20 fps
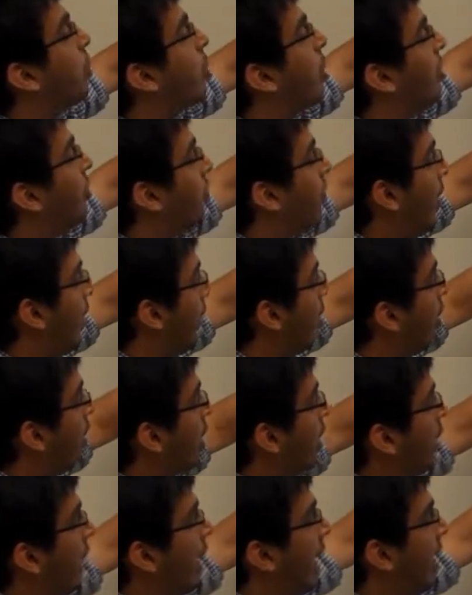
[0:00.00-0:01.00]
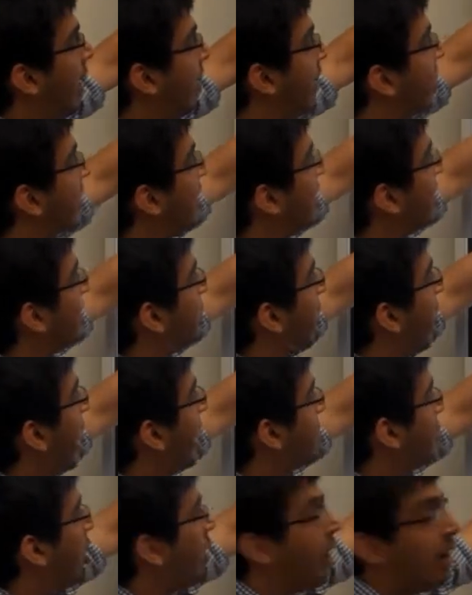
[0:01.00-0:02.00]
of 1, and then these black
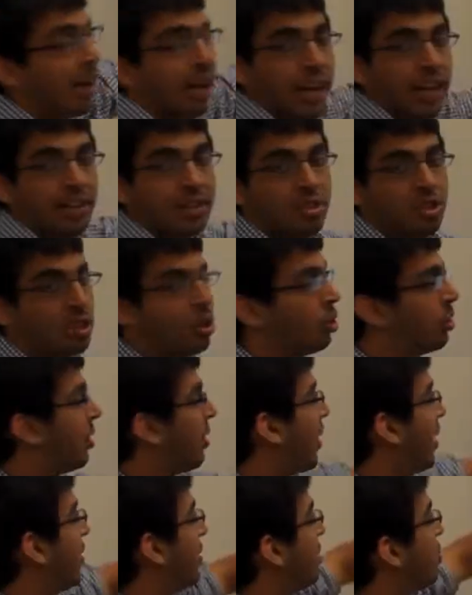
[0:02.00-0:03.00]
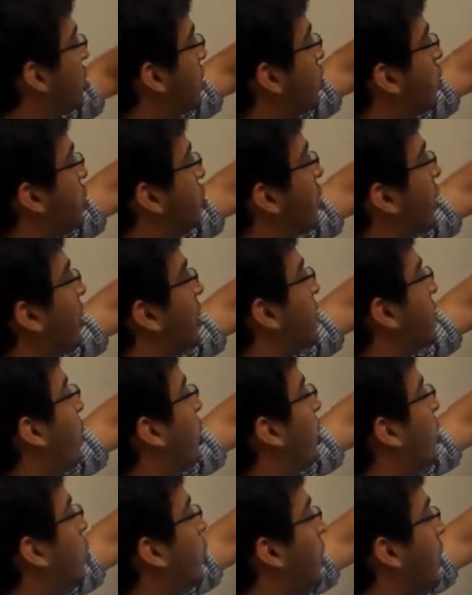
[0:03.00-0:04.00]
solid lines show the transition which correspond
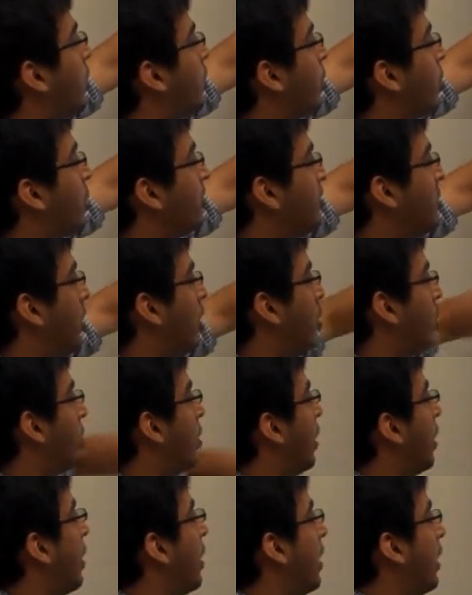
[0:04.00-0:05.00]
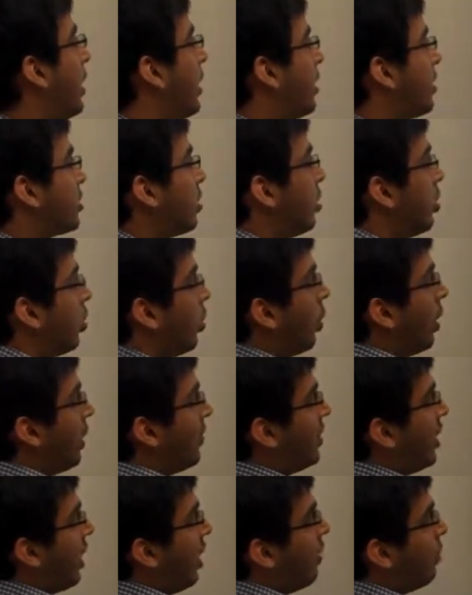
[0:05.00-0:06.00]
to an input of 0. So if
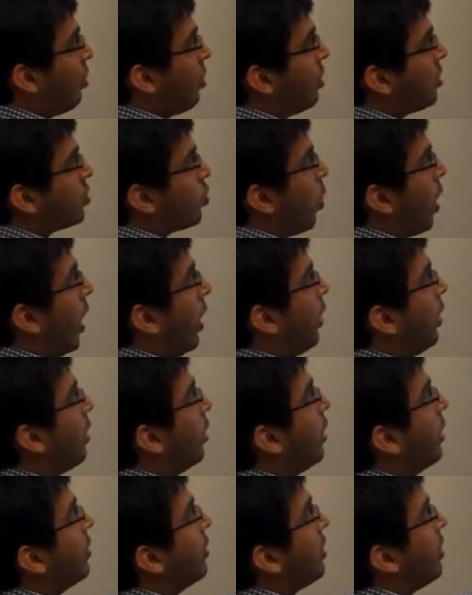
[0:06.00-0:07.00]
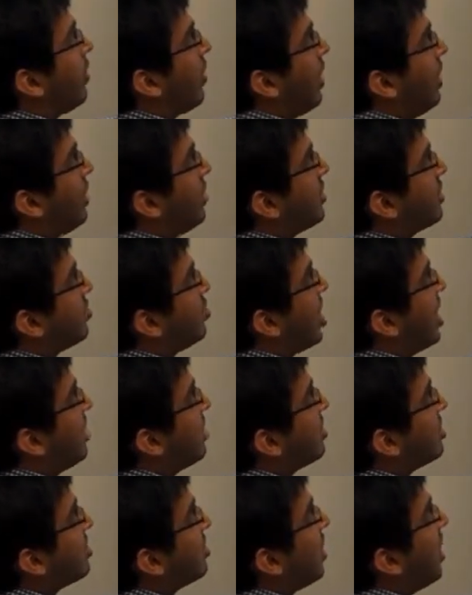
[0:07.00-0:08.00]
the input is 1, the TRELLIS
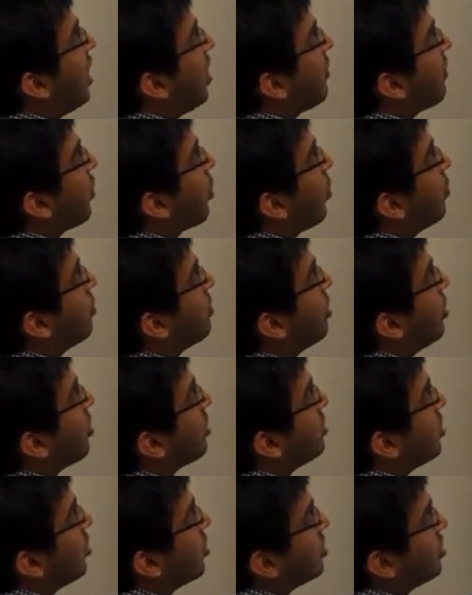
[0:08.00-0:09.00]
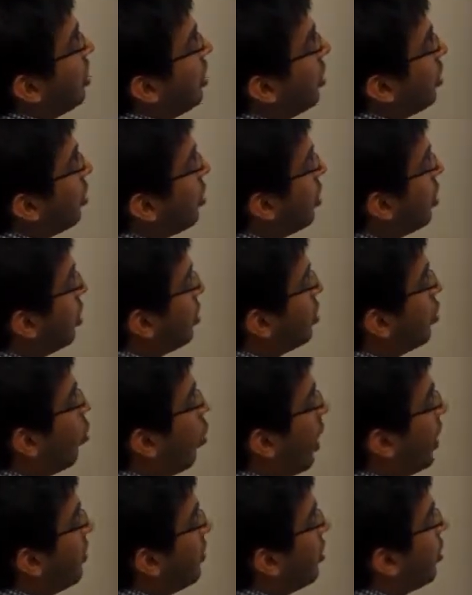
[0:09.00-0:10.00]
changes state from 0, 0, 0 to
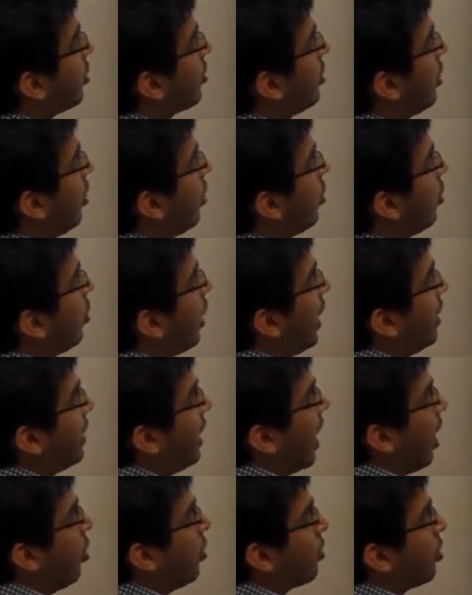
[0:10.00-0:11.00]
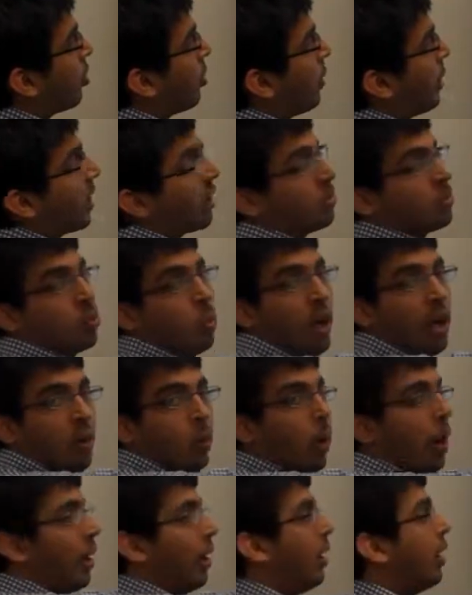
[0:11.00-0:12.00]
1, 0, 0, and the output becomes 1,
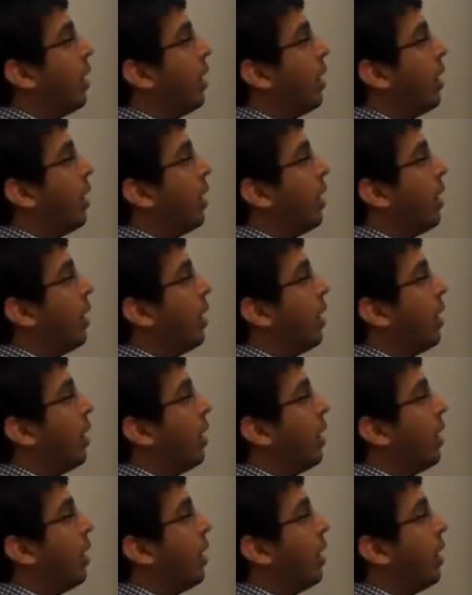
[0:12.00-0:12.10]
1.